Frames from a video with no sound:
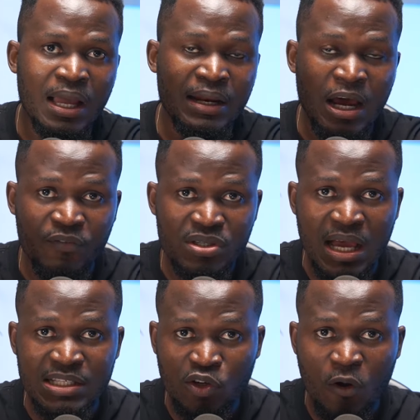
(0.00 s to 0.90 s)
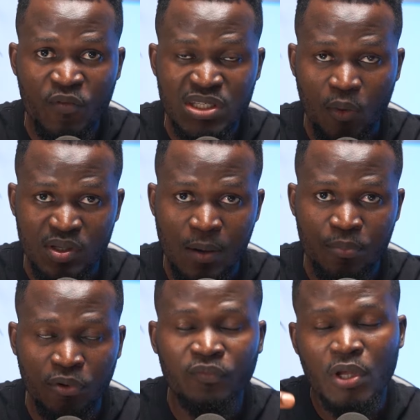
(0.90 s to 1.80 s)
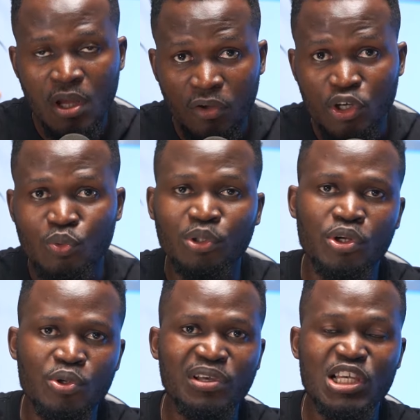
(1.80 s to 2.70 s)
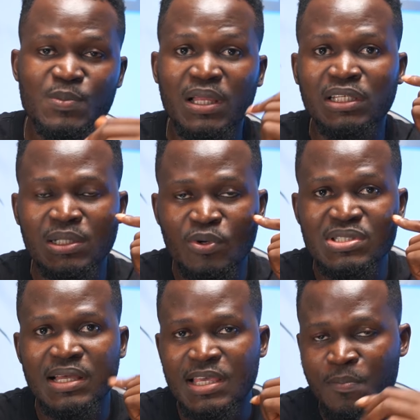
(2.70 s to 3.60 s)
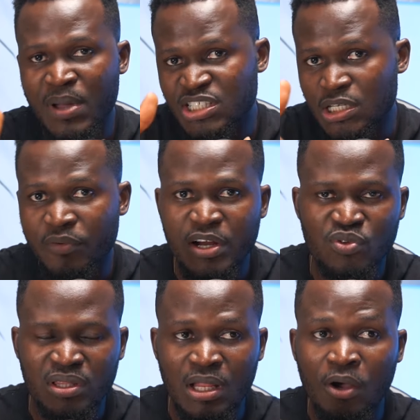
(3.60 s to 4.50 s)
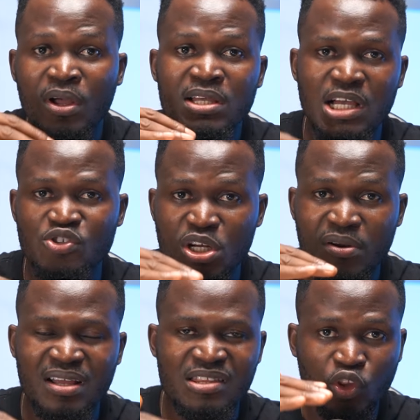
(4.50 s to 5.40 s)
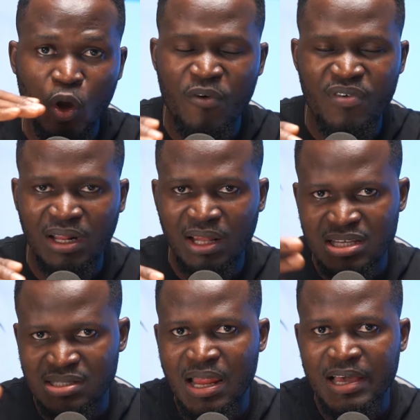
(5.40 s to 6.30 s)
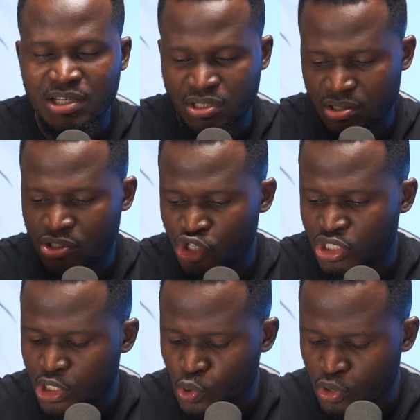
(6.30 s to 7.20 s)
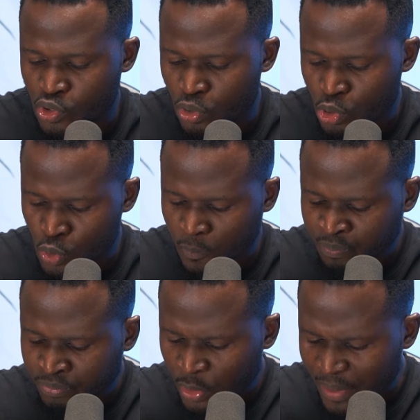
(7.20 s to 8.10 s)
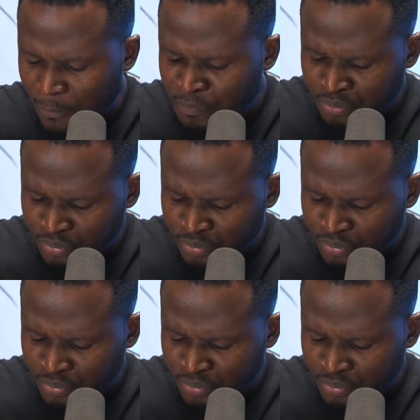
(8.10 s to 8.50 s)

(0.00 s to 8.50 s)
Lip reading: And her second visa was approved because she went to the UK, spent 3 months and came back. She's a graduate now. She actually graduated top of her class, like she said she was going to do, right?